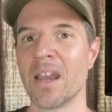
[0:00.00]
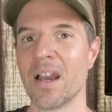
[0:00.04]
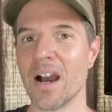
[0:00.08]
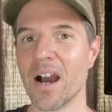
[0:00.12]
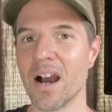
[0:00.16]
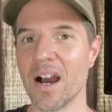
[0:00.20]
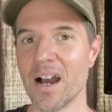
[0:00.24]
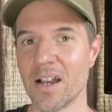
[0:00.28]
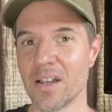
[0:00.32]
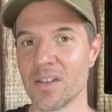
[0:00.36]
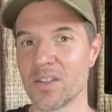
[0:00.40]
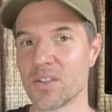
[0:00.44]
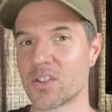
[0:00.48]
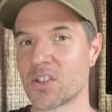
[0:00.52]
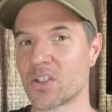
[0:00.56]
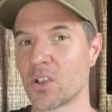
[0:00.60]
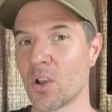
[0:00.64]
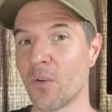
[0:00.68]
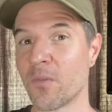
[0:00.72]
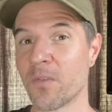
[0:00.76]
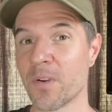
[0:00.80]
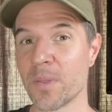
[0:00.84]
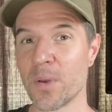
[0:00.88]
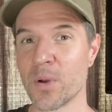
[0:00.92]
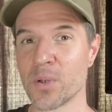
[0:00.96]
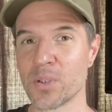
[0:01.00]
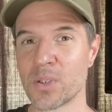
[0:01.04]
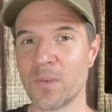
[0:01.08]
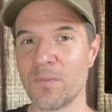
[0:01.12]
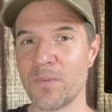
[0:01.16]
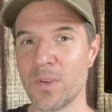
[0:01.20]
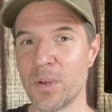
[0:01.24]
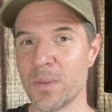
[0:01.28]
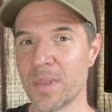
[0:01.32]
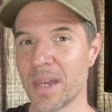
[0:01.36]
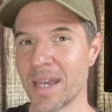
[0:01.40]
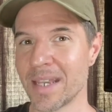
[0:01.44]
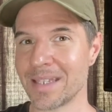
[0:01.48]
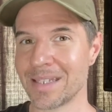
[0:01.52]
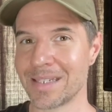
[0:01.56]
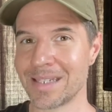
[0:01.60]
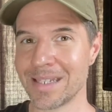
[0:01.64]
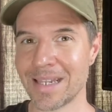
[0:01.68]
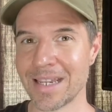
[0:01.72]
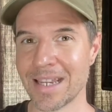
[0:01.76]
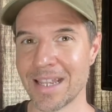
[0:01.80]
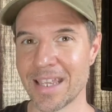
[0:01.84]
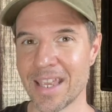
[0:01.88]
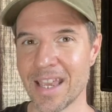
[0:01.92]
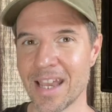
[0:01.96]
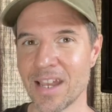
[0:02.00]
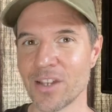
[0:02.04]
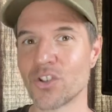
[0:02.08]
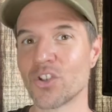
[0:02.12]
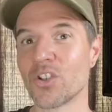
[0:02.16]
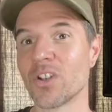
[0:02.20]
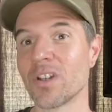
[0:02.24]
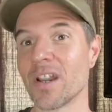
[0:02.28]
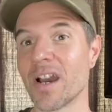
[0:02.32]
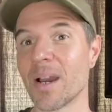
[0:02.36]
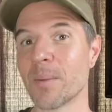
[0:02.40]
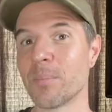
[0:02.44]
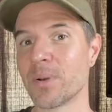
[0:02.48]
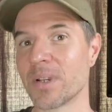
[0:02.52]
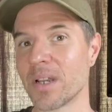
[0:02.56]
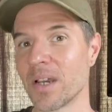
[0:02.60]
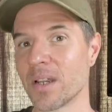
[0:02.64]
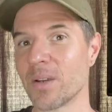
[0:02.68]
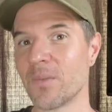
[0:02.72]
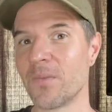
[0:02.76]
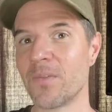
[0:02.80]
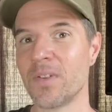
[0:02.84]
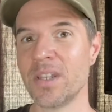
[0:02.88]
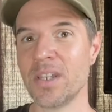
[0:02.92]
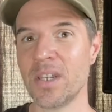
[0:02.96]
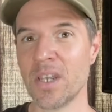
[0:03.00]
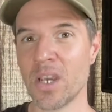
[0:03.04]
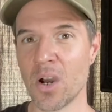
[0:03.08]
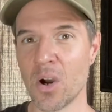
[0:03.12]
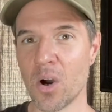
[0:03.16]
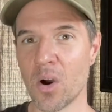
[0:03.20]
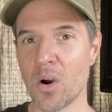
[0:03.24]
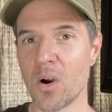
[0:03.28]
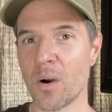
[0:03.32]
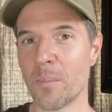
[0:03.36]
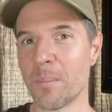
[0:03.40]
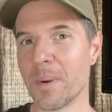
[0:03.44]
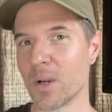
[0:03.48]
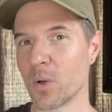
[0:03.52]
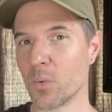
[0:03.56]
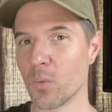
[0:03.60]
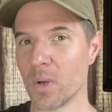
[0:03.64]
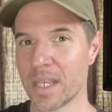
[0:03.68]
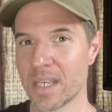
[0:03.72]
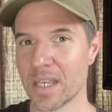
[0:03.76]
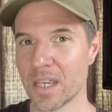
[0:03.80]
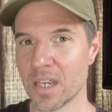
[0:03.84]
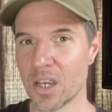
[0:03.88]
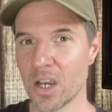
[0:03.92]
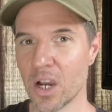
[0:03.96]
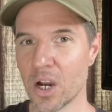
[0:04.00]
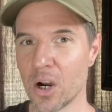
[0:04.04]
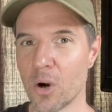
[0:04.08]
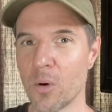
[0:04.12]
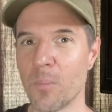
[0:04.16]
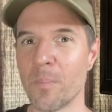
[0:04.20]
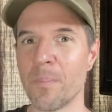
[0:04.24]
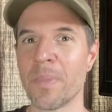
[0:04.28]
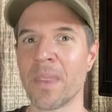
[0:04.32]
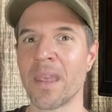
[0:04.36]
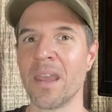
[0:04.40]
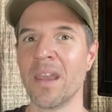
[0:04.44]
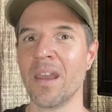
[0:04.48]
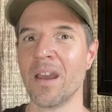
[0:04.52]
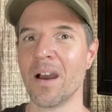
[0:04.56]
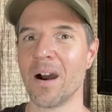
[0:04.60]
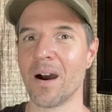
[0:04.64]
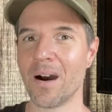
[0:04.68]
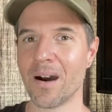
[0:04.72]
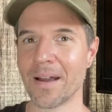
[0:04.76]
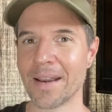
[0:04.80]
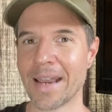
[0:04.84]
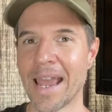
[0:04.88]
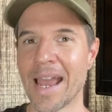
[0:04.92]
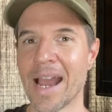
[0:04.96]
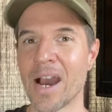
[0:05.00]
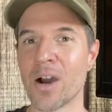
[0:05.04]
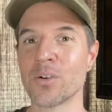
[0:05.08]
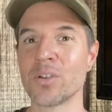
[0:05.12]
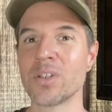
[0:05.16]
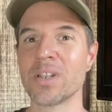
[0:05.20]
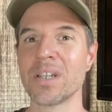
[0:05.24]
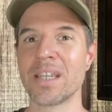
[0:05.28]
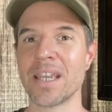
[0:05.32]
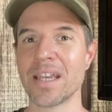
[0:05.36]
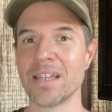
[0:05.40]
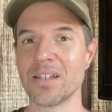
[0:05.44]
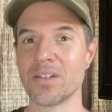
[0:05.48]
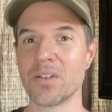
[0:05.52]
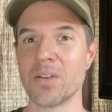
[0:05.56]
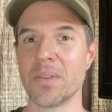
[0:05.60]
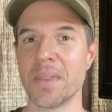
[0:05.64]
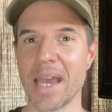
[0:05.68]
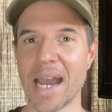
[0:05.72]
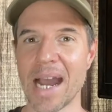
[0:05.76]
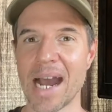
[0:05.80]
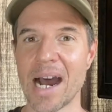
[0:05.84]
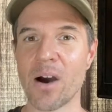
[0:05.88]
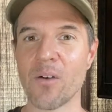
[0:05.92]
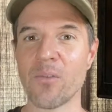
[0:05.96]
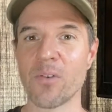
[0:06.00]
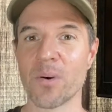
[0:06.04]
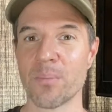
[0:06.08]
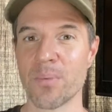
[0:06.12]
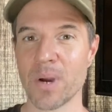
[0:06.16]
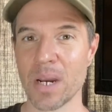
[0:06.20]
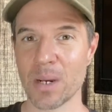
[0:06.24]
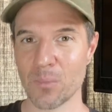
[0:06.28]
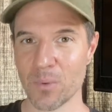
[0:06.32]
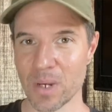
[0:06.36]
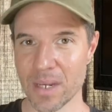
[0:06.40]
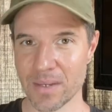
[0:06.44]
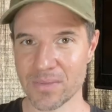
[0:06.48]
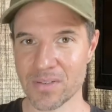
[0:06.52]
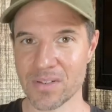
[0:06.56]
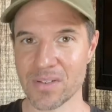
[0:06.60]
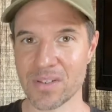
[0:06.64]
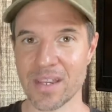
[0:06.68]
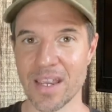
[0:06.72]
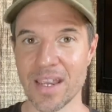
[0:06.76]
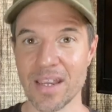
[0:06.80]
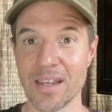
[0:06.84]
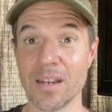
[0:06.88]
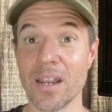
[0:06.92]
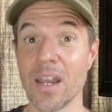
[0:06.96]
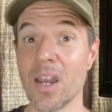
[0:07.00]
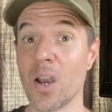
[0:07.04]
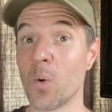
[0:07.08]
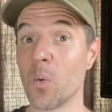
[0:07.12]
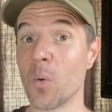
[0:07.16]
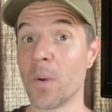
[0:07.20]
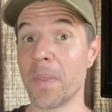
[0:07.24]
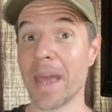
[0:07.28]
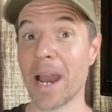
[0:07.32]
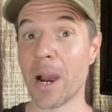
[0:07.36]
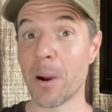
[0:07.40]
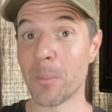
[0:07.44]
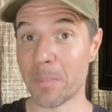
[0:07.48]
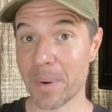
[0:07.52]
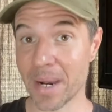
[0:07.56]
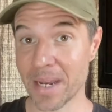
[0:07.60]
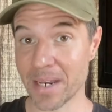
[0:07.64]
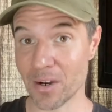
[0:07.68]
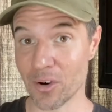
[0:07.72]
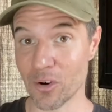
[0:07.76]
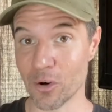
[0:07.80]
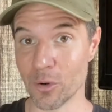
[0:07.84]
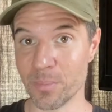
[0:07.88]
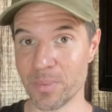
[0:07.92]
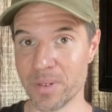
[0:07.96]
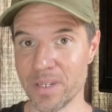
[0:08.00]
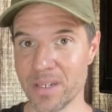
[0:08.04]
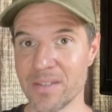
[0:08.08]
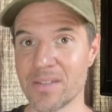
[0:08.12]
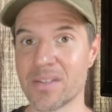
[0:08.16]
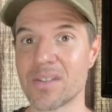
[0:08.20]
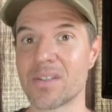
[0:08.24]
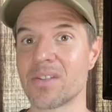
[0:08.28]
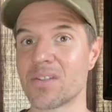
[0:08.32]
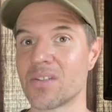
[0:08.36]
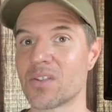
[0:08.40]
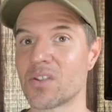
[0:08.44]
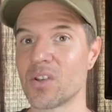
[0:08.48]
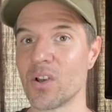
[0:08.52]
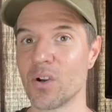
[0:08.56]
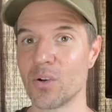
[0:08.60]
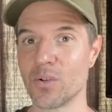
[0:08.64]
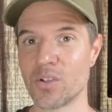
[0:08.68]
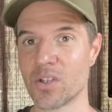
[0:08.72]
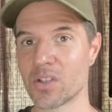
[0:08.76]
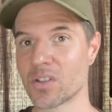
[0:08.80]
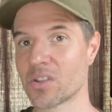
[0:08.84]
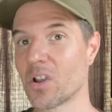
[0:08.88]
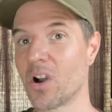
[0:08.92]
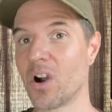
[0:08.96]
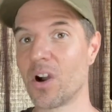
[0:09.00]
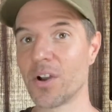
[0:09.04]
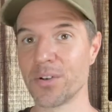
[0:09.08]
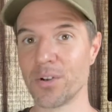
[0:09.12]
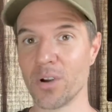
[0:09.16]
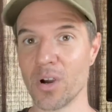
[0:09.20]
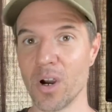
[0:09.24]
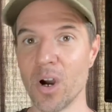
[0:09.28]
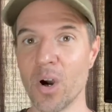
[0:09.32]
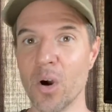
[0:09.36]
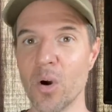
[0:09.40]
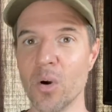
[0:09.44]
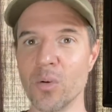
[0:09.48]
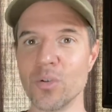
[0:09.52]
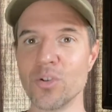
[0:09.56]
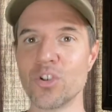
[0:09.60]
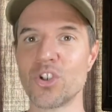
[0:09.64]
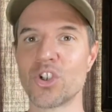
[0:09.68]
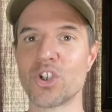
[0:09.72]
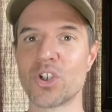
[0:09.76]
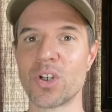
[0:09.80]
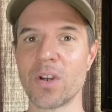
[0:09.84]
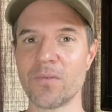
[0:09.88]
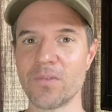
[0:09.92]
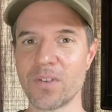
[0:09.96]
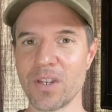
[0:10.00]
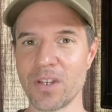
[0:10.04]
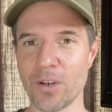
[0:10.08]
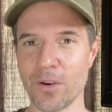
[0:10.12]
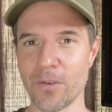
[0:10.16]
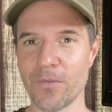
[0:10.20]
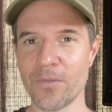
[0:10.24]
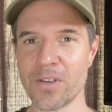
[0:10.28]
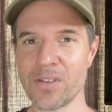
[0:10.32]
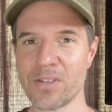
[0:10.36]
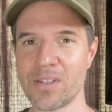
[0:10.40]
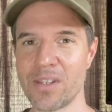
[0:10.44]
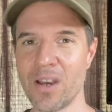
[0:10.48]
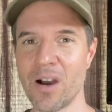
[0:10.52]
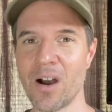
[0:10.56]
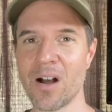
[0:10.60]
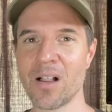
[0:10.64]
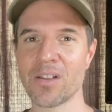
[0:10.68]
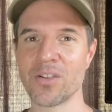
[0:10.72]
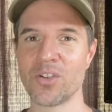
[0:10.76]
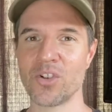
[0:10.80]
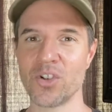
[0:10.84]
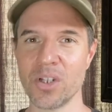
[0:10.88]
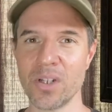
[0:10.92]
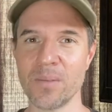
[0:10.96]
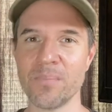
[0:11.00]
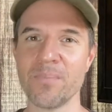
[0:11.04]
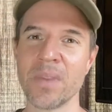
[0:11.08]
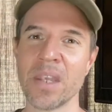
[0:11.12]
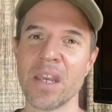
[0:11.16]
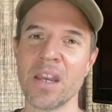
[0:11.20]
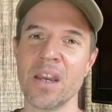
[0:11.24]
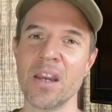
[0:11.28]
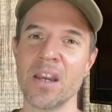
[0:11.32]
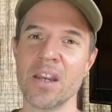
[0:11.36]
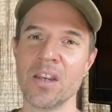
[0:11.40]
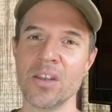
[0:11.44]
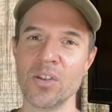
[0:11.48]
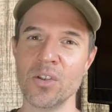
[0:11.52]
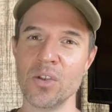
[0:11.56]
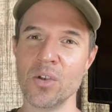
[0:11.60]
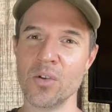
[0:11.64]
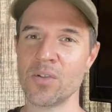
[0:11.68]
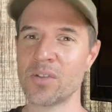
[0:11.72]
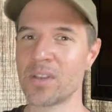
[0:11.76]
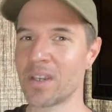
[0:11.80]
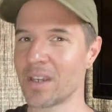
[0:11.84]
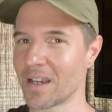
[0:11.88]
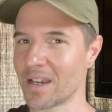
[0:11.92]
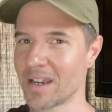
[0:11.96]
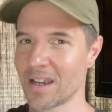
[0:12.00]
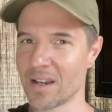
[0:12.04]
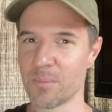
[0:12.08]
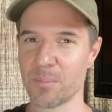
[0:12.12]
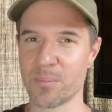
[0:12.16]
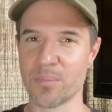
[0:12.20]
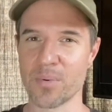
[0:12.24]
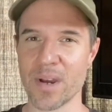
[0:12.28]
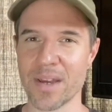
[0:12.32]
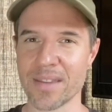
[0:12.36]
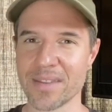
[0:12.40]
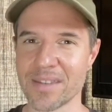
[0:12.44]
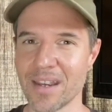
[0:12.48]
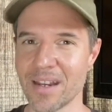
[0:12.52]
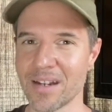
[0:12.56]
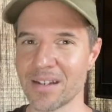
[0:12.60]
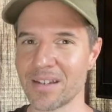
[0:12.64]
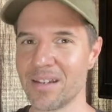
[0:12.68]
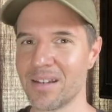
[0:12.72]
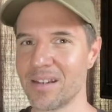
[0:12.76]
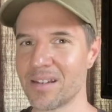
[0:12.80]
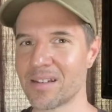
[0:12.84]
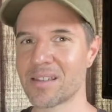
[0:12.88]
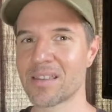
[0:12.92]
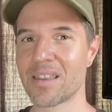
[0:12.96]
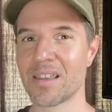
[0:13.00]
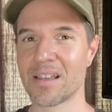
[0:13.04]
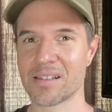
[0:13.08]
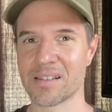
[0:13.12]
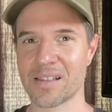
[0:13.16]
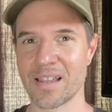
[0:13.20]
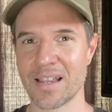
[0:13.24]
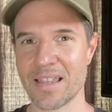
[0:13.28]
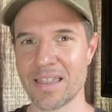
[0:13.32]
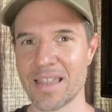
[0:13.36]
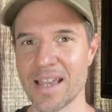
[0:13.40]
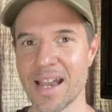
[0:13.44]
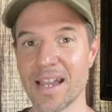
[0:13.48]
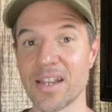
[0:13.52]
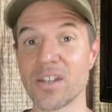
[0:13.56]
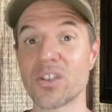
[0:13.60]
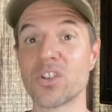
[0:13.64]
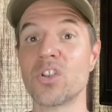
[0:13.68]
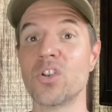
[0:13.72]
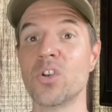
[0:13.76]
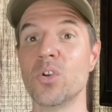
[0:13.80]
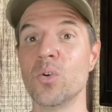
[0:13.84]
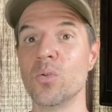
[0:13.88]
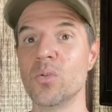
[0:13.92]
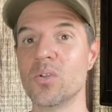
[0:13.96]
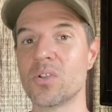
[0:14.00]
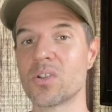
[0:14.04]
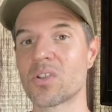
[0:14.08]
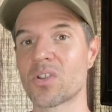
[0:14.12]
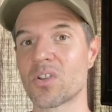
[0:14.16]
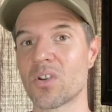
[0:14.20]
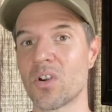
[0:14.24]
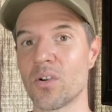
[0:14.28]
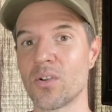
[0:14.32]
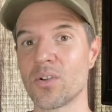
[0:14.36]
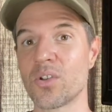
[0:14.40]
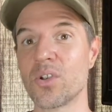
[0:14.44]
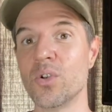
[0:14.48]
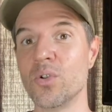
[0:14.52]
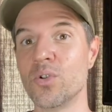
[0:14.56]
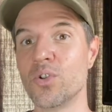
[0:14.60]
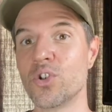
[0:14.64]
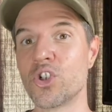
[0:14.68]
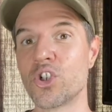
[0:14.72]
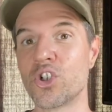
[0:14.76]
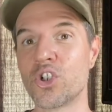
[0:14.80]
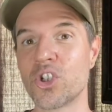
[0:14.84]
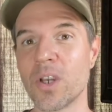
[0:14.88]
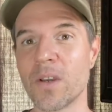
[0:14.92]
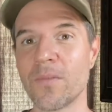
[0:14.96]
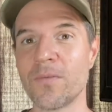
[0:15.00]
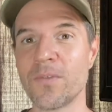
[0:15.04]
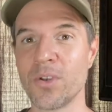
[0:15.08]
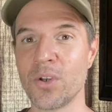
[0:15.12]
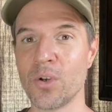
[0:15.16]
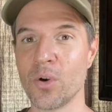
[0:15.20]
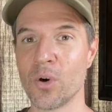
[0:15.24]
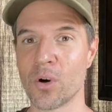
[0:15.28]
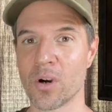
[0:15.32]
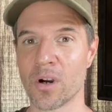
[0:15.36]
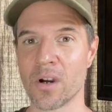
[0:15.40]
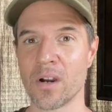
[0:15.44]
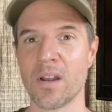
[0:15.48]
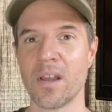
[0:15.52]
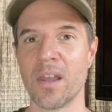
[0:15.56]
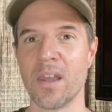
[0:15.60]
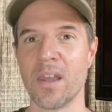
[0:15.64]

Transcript: Uh, so for those of you that didn't catch it, I put out a video about a week ago on how to get into the alpha brainwave state without binaural beats. So just on your own, shifting your physiology, using kind of breath techniques, things like that, to start to shift your